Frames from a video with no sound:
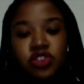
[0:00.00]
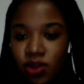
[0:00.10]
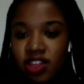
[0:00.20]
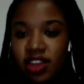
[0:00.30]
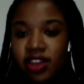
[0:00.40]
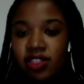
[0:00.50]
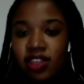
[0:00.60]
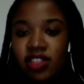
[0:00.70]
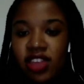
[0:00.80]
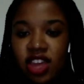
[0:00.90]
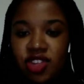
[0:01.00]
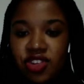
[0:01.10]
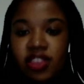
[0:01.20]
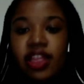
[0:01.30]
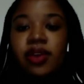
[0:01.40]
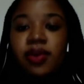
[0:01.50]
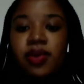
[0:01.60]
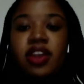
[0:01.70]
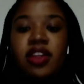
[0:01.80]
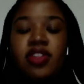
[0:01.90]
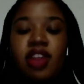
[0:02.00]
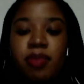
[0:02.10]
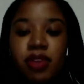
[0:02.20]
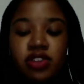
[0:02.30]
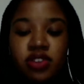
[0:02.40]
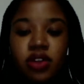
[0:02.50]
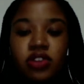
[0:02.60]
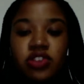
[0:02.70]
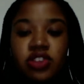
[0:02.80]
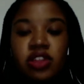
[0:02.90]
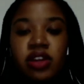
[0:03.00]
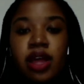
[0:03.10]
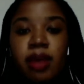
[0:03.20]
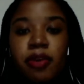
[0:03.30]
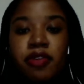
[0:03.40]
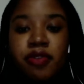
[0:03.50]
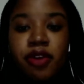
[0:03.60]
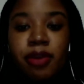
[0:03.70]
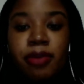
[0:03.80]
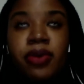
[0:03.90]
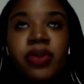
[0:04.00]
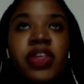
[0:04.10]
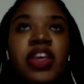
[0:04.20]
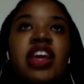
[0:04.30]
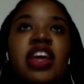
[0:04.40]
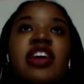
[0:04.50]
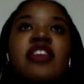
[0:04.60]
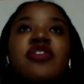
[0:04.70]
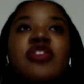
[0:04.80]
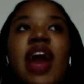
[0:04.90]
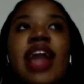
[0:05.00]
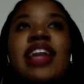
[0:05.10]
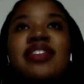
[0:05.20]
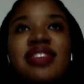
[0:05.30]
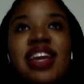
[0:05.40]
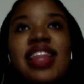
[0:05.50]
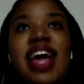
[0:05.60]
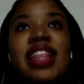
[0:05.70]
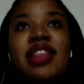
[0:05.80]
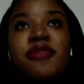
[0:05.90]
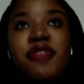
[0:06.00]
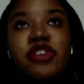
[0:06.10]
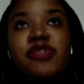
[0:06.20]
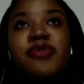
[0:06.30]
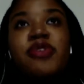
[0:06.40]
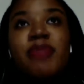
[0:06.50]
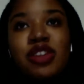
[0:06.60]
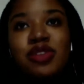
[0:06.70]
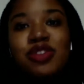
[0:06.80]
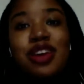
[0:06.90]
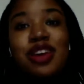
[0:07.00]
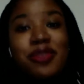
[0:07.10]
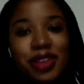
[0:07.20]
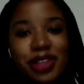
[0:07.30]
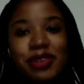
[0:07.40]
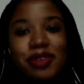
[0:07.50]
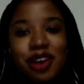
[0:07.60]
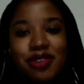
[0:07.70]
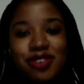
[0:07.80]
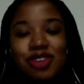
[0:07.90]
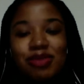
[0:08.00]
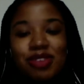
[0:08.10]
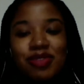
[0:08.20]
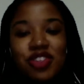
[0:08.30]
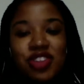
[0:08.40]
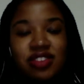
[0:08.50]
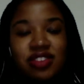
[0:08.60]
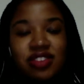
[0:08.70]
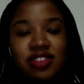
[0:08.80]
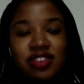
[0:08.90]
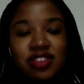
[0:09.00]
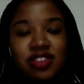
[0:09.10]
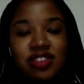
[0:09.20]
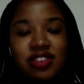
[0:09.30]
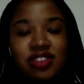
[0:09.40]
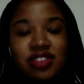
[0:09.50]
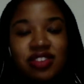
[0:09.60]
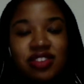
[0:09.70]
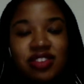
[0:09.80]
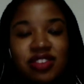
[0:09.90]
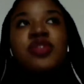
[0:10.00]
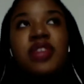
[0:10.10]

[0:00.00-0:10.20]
than the Asian, like Korean and Japanese culture. They're a lot more formal. So I can say that the first few months was definitely rough in terms of adjusting, but once you